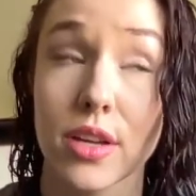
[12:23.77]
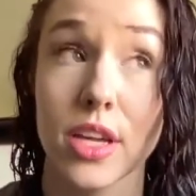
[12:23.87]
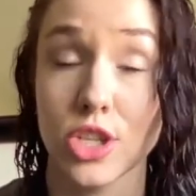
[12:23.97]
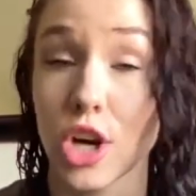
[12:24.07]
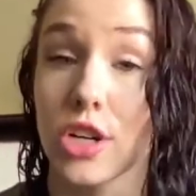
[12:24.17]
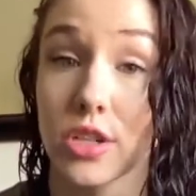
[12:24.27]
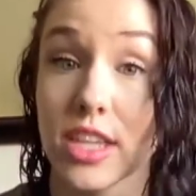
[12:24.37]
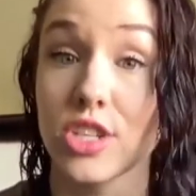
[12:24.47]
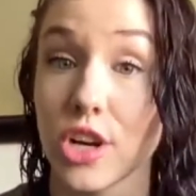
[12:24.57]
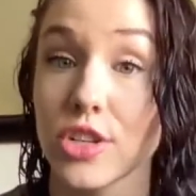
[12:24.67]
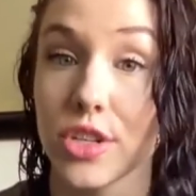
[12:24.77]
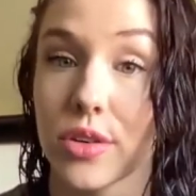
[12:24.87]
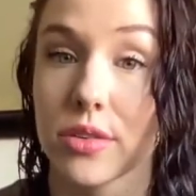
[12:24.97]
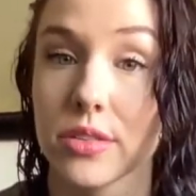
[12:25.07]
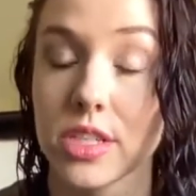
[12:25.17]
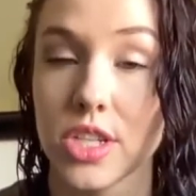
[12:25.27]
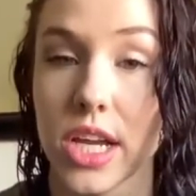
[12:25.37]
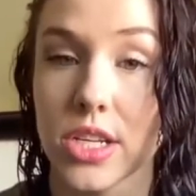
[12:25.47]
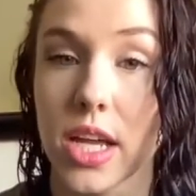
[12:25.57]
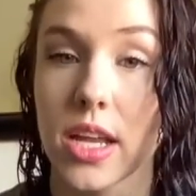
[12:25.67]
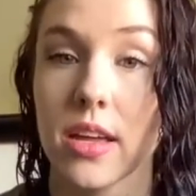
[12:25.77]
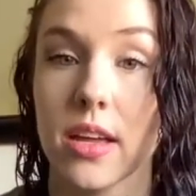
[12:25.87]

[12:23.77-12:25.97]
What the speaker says: they charge you to change it.